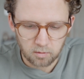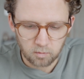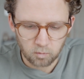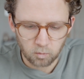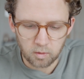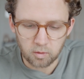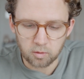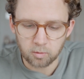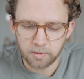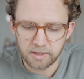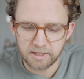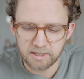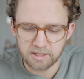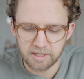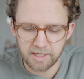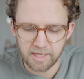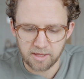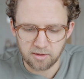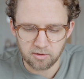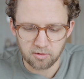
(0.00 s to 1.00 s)
We will be
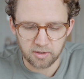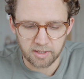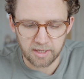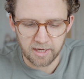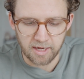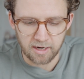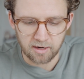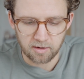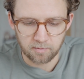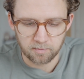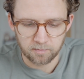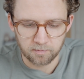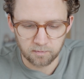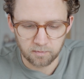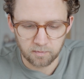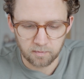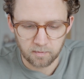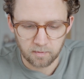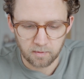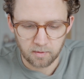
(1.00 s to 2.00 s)
together again.
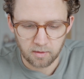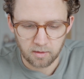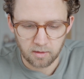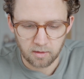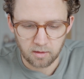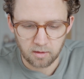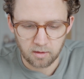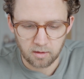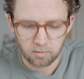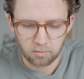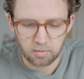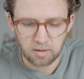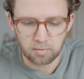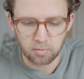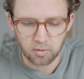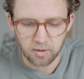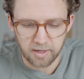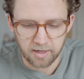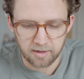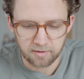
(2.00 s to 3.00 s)
Be
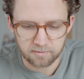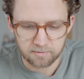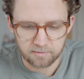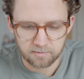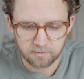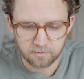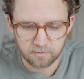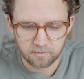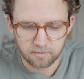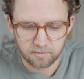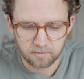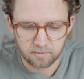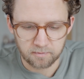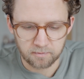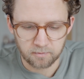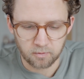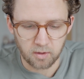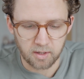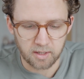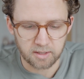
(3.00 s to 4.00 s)
brave
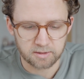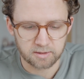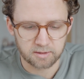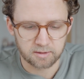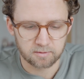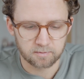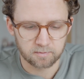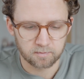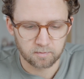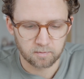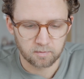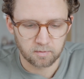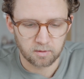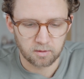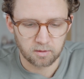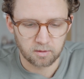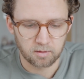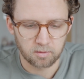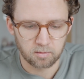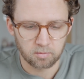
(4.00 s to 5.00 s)
for us.
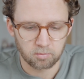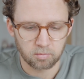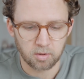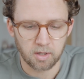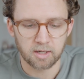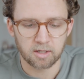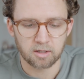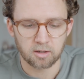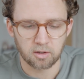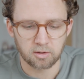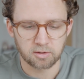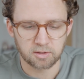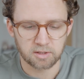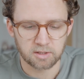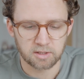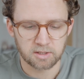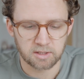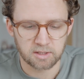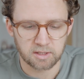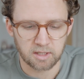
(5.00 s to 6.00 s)
Brian closes
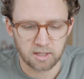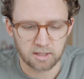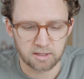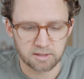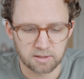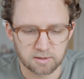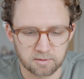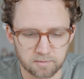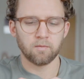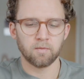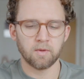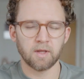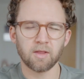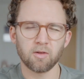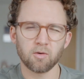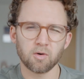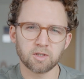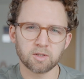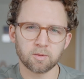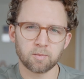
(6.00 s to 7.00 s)
his eyes. Now
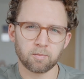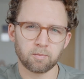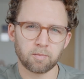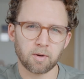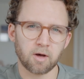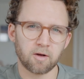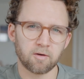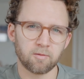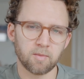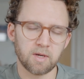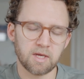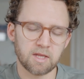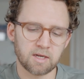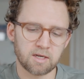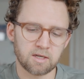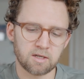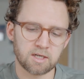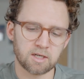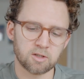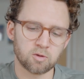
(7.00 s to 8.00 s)
there is a part of me
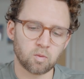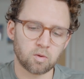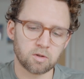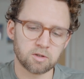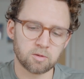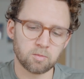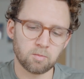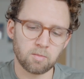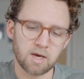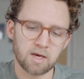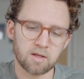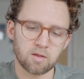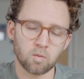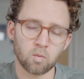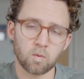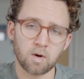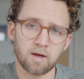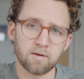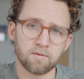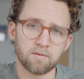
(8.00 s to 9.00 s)
that does want to make the
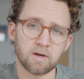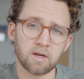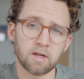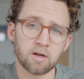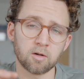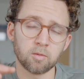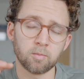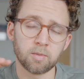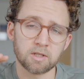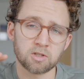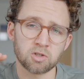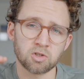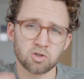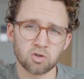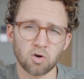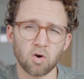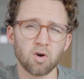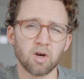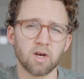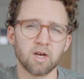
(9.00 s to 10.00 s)
wife a little bit
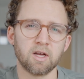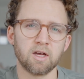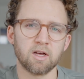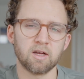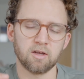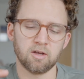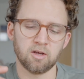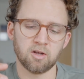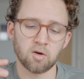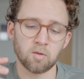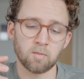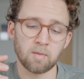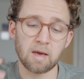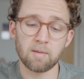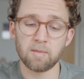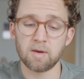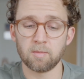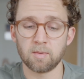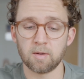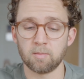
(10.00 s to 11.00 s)
stronger,
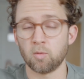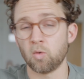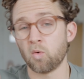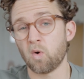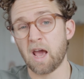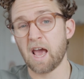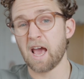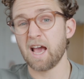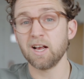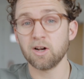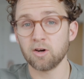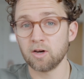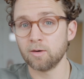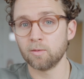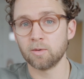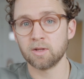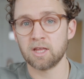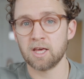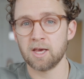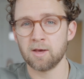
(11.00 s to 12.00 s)
maybe a bit more angry
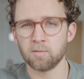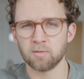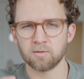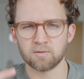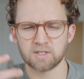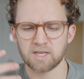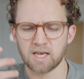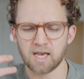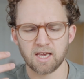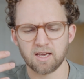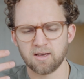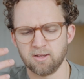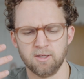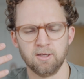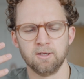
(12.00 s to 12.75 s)
with him, of saying,